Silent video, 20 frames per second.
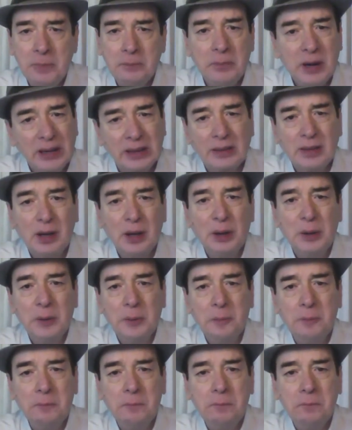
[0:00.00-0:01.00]
but
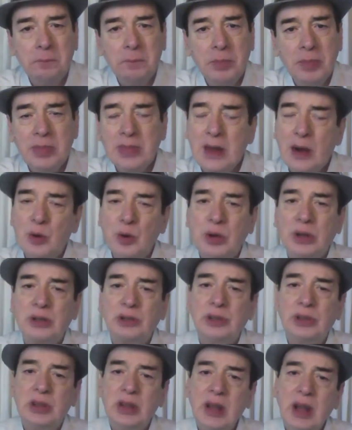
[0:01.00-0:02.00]
now it
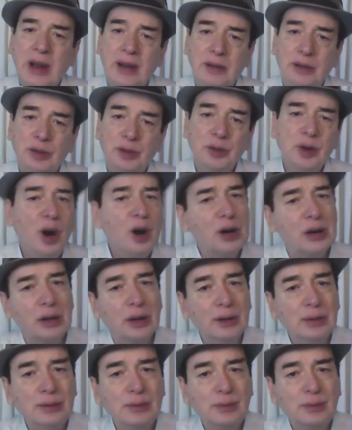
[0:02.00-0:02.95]
is in the hands of God.